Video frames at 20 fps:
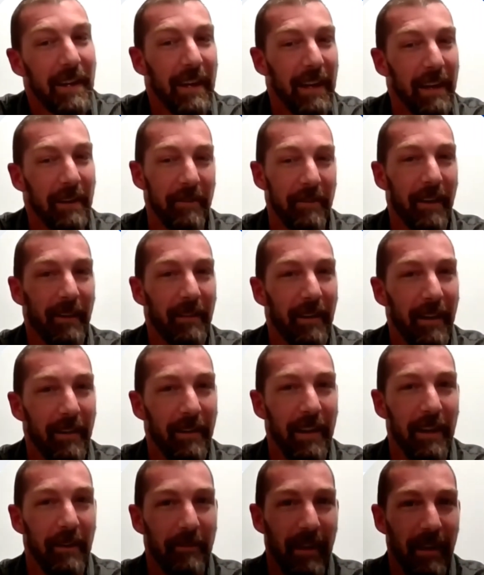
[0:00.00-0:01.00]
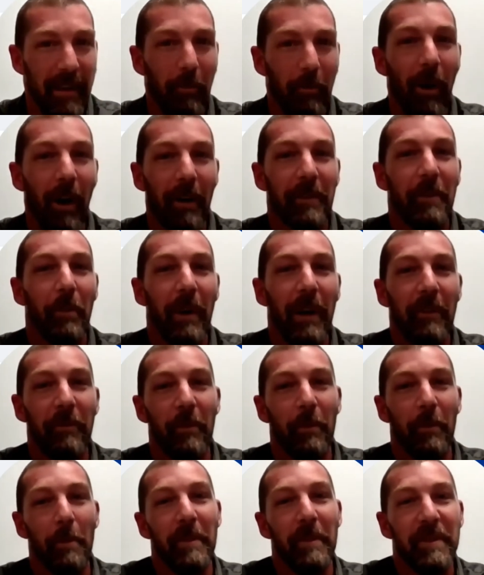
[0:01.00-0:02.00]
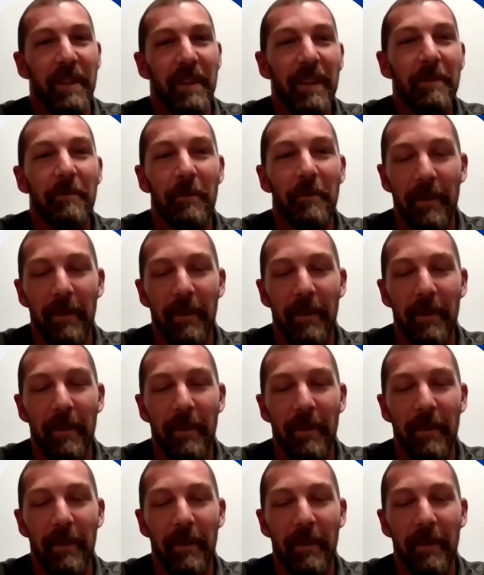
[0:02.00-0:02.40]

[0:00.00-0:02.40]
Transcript: if they've walked away from a machine